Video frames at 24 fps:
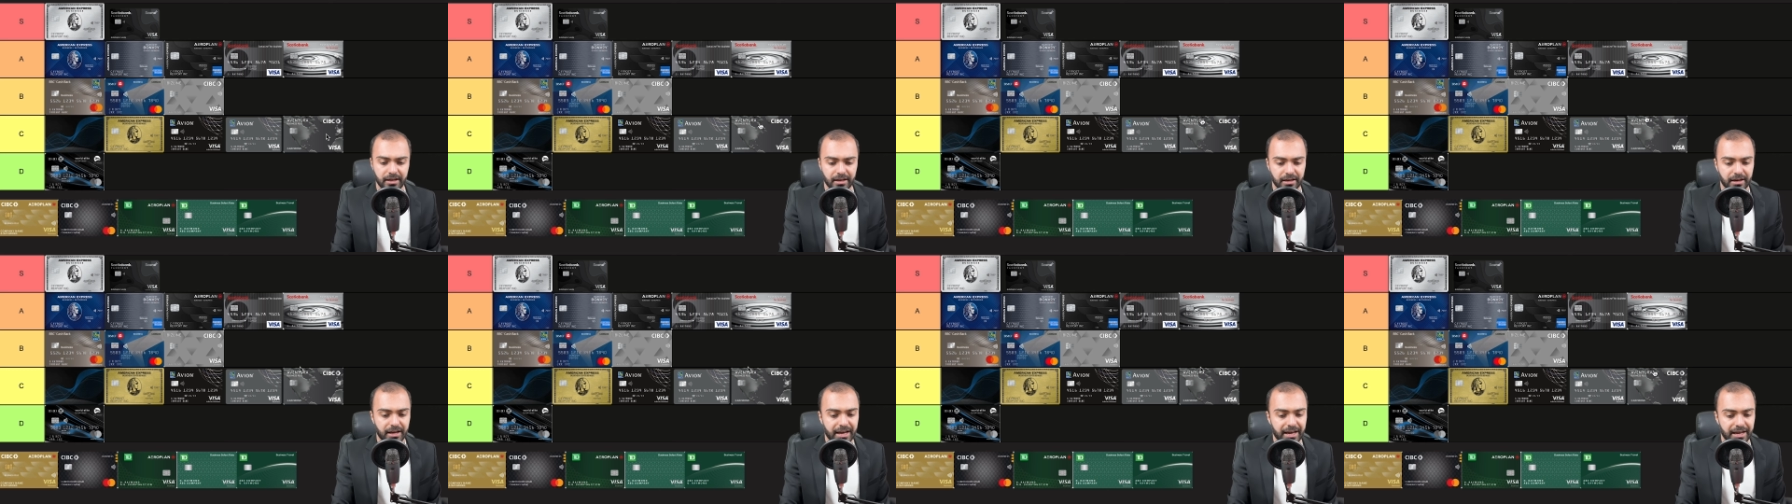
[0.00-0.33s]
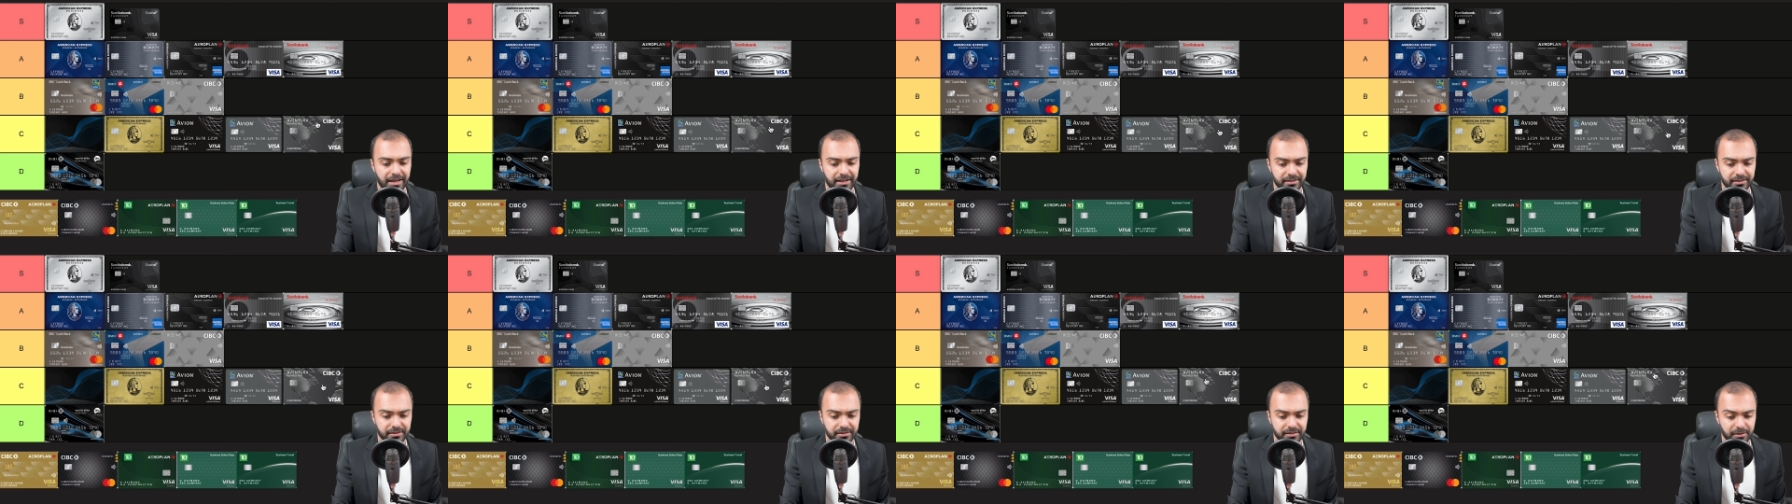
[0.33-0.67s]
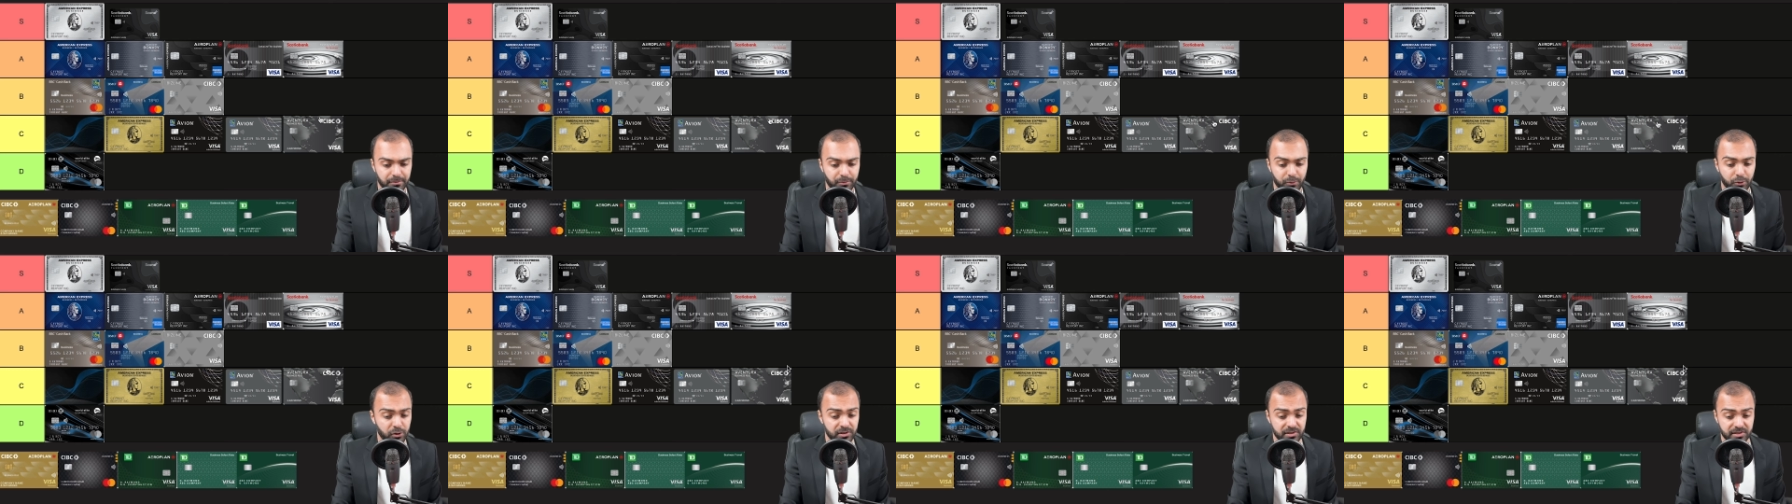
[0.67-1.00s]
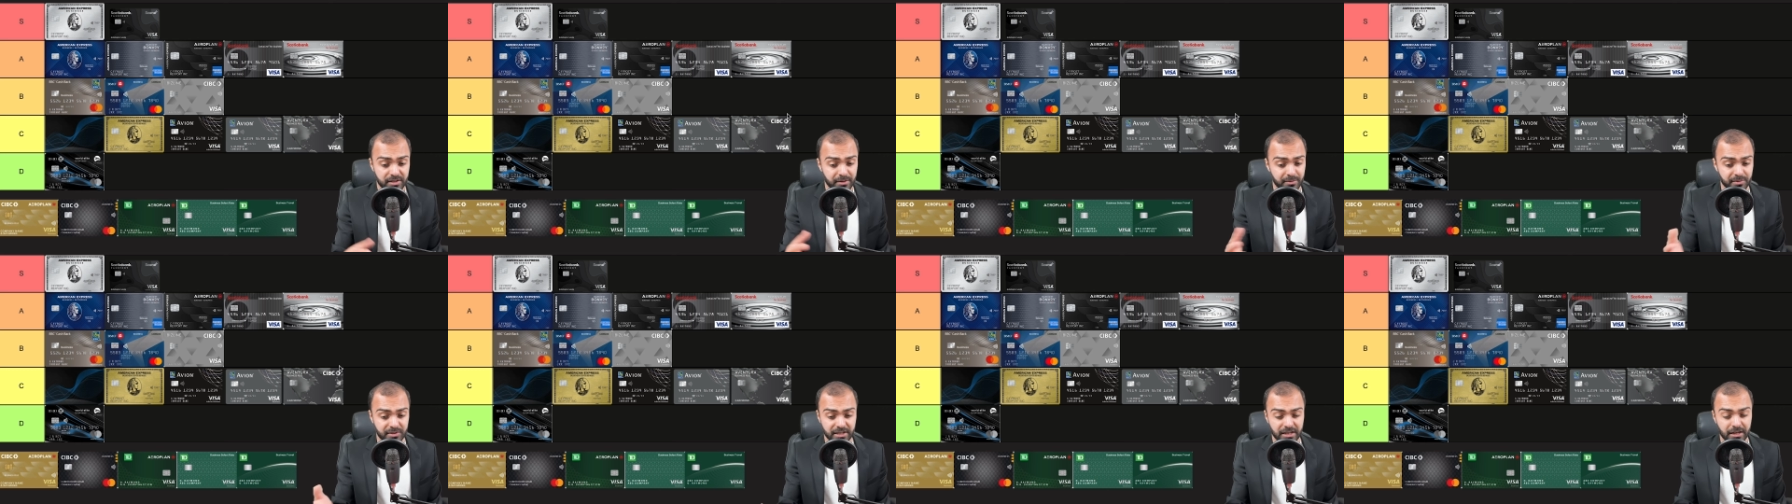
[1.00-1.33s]
And the points
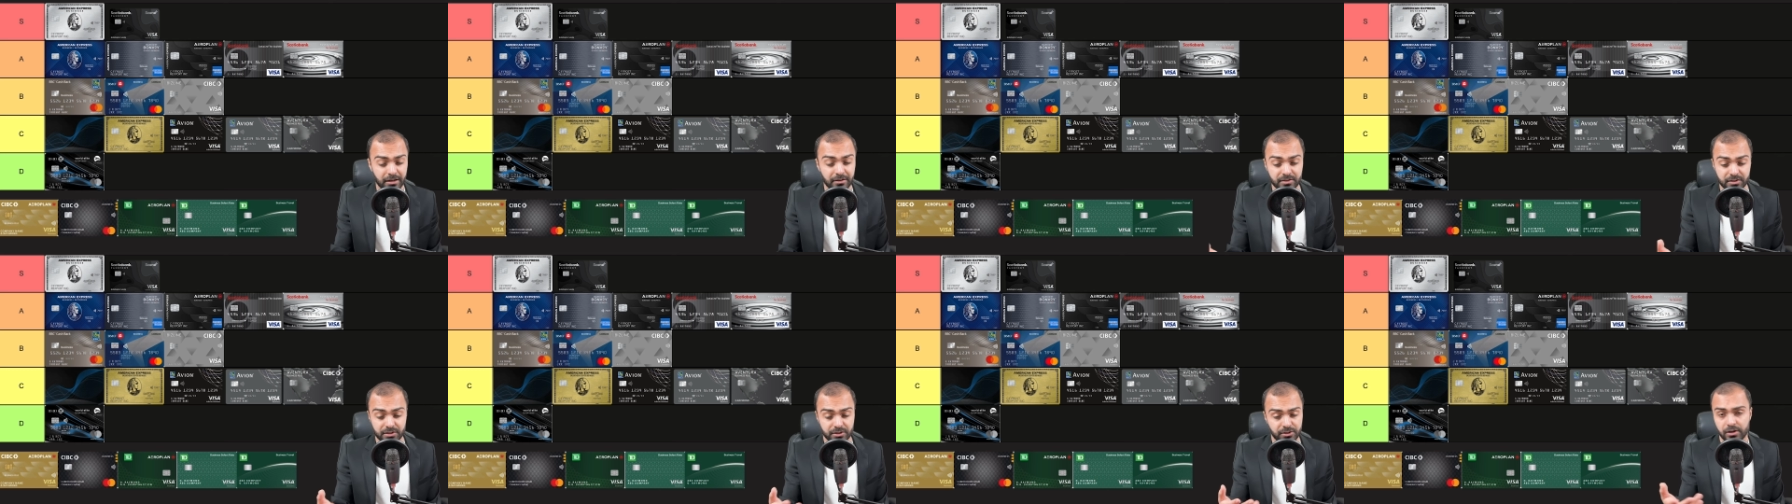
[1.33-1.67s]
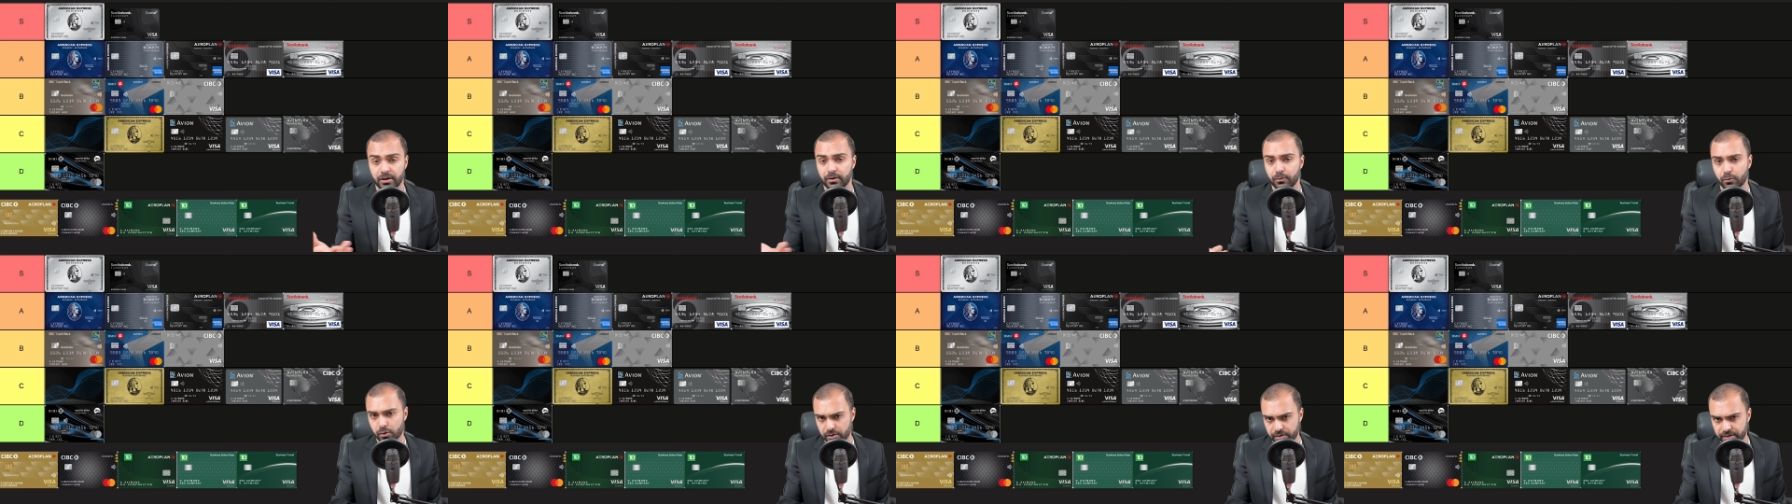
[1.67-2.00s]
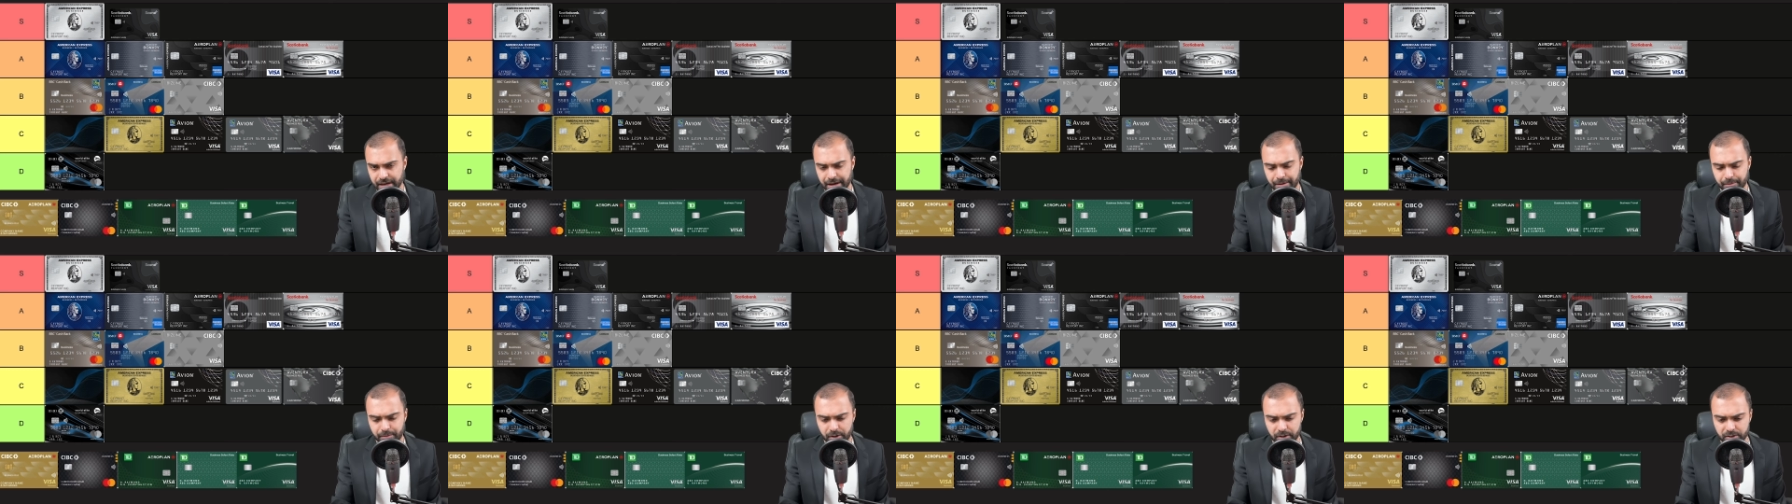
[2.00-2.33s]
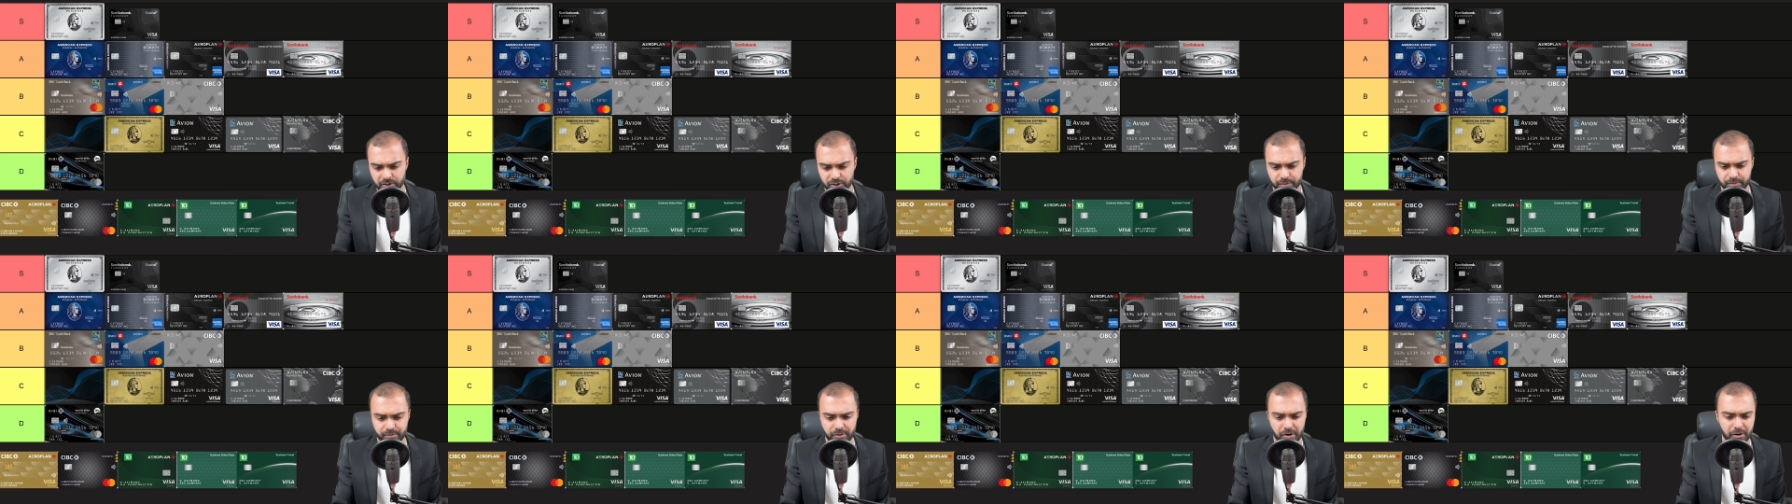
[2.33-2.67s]
themselves are not worth that
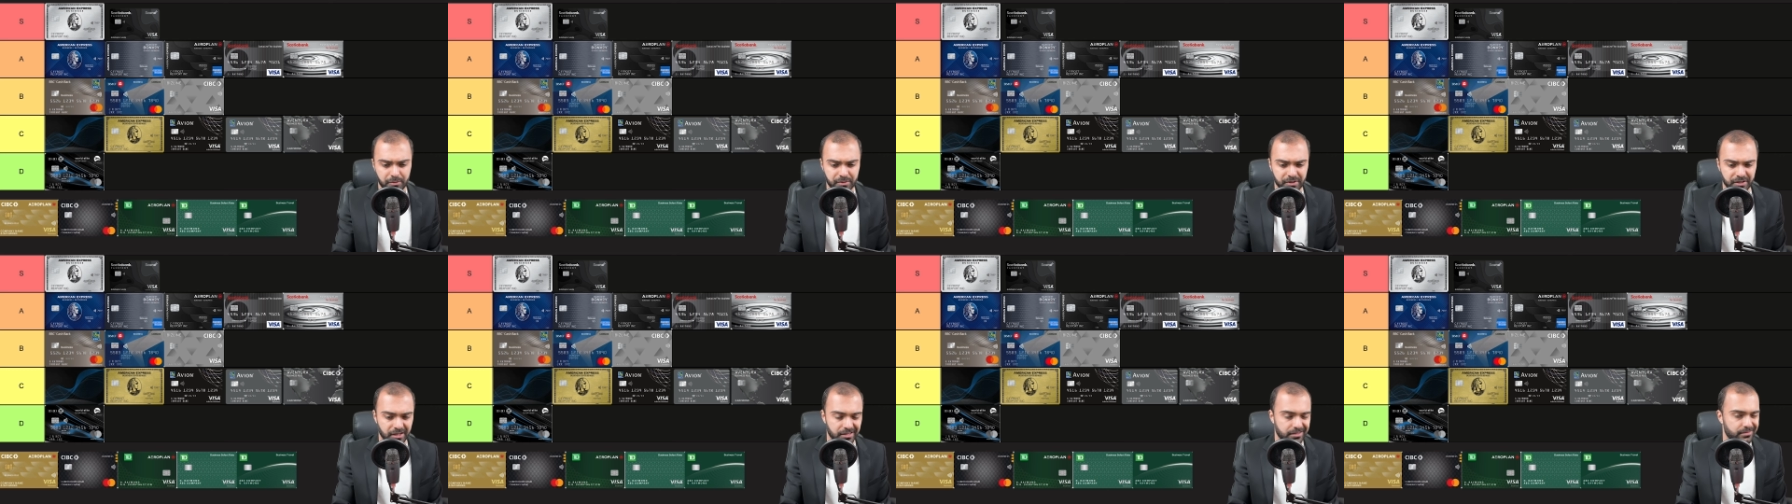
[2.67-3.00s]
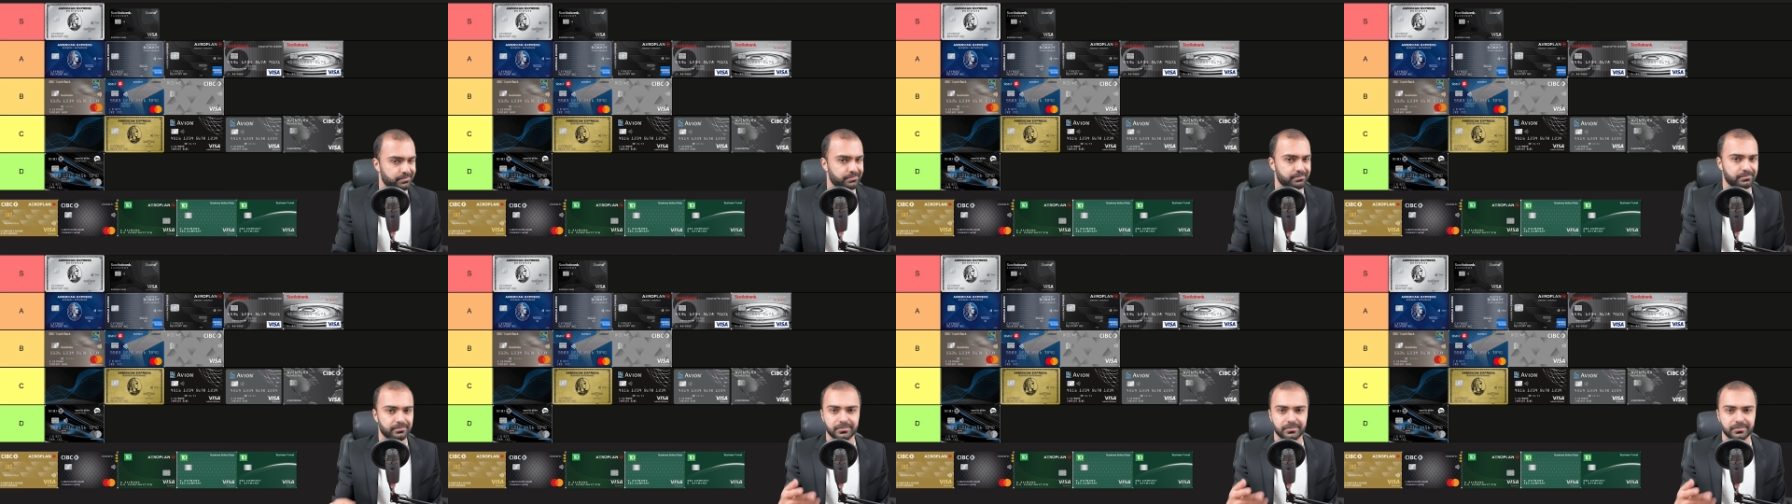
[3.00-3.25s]
much, probably like